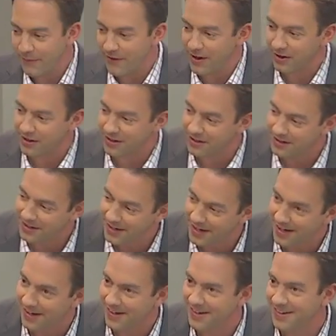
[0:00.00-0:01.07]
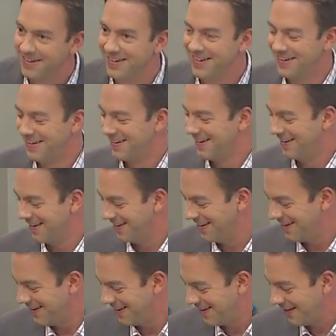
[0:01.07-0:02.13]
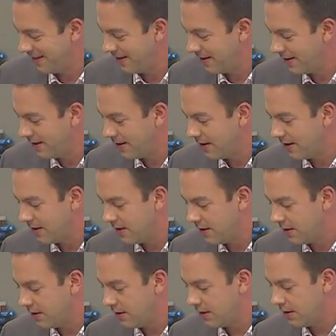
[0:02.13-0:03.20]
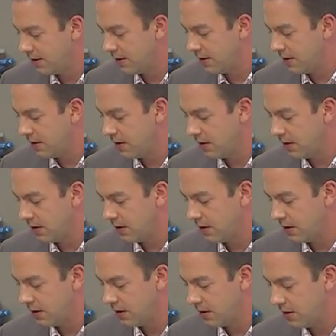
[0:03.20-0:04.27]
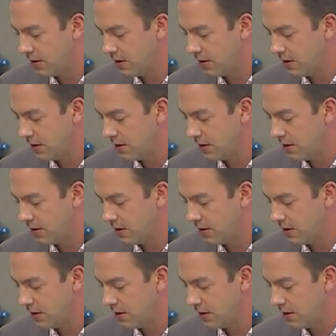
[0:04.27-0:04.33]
The person shown says nothing.